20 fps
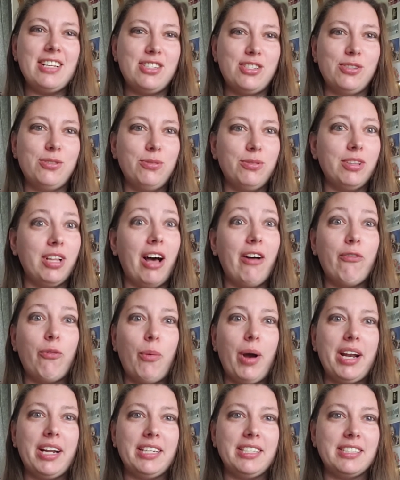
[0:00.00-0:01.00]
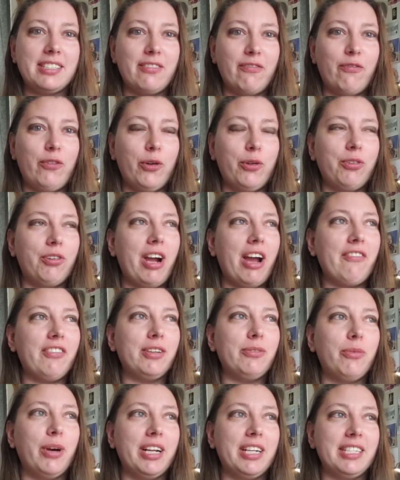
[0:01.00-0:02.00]
do love weddings and
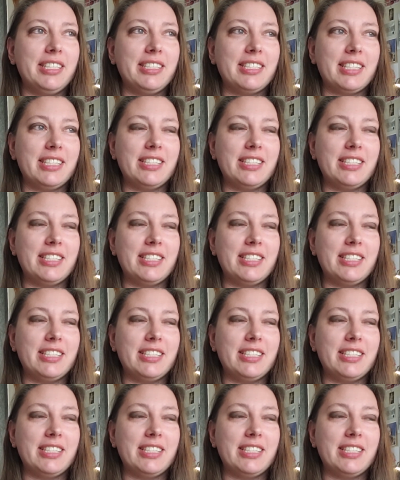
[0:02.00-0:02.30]
photographing weddings.